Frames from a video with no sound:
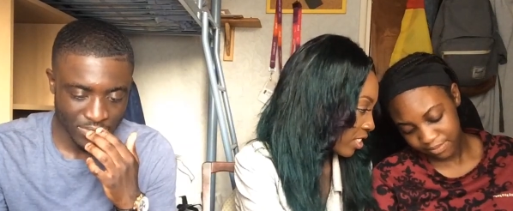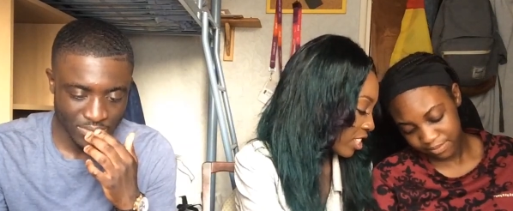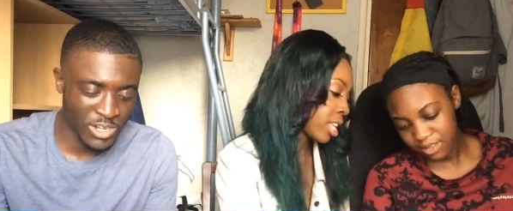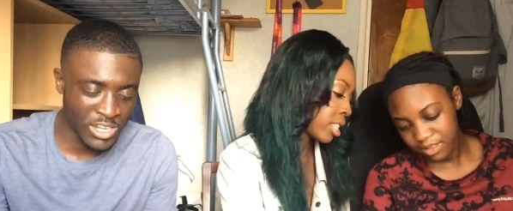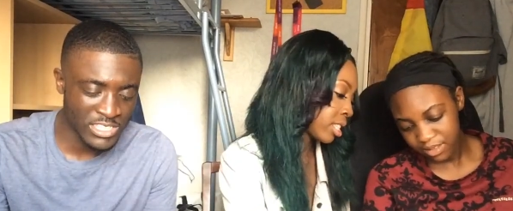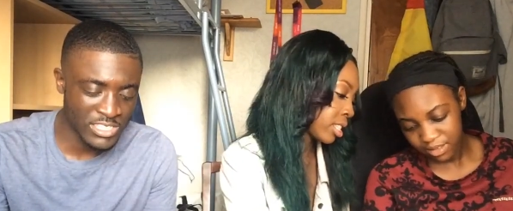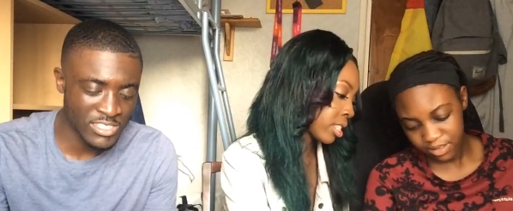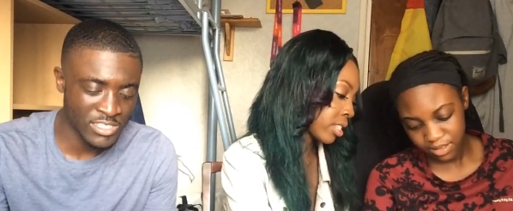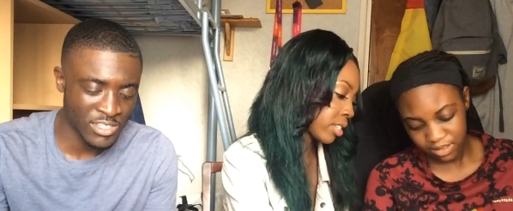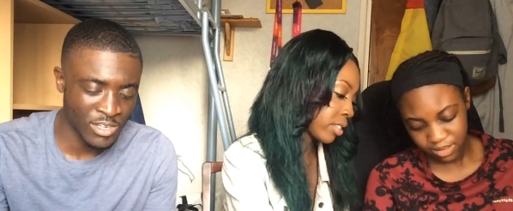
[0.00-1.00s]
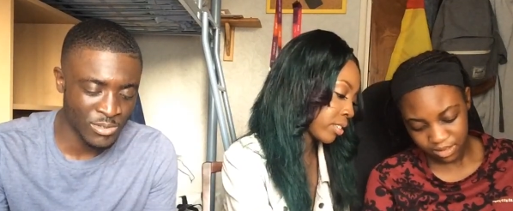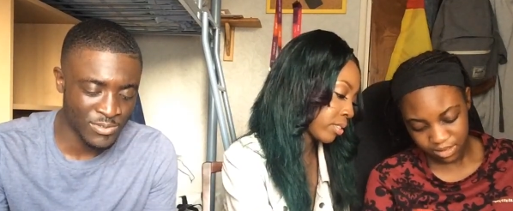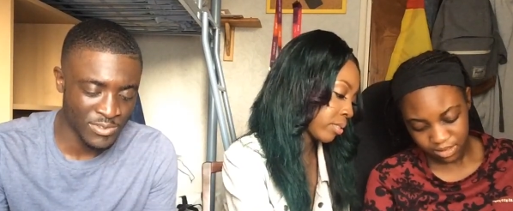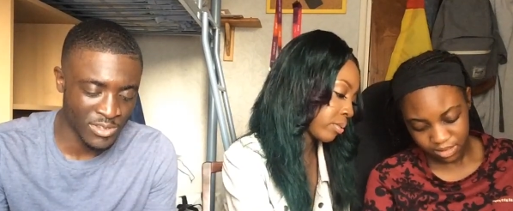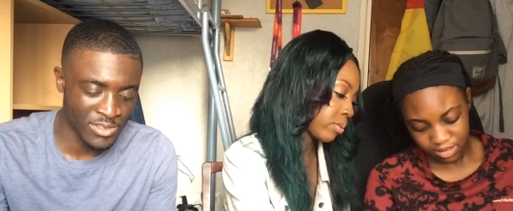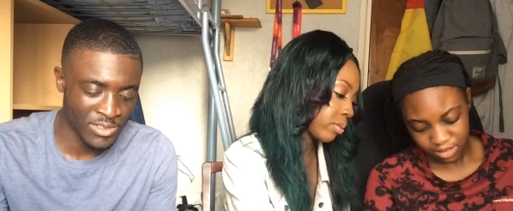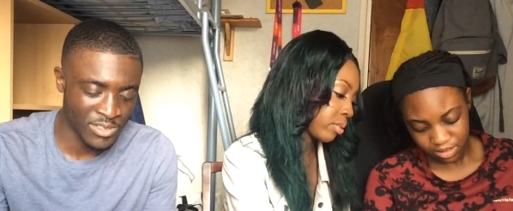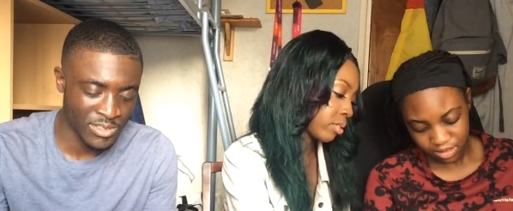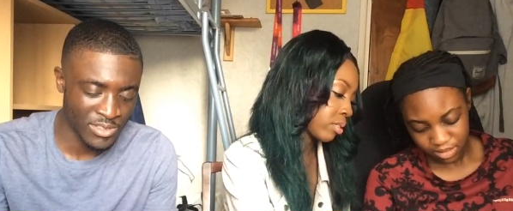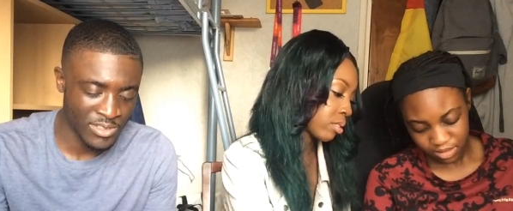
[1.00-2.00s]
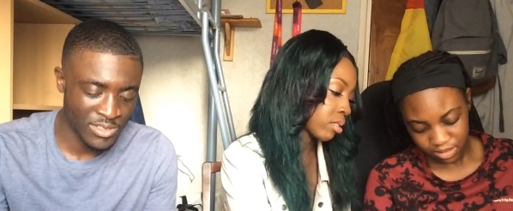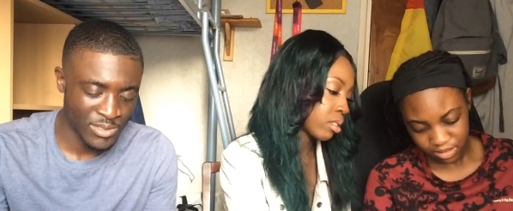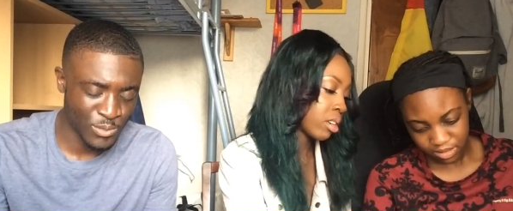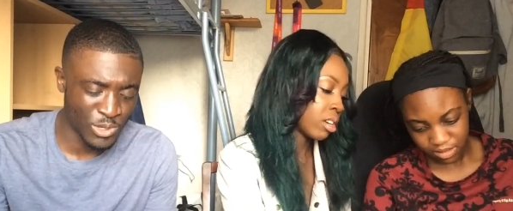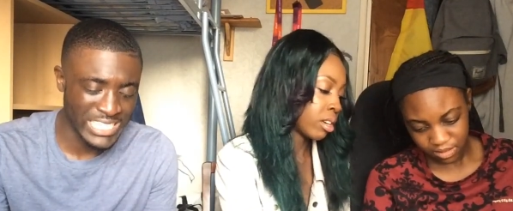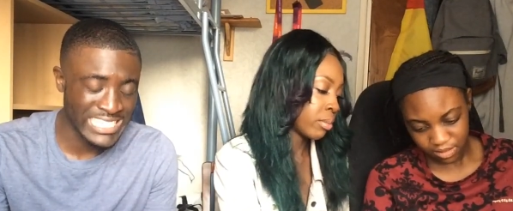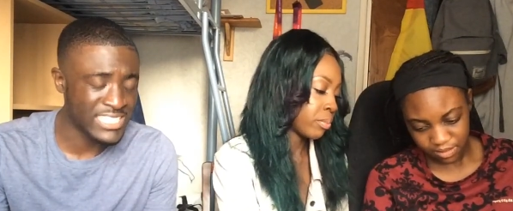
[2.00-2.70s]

Speaker 1: What house is an old photo though? Uh, what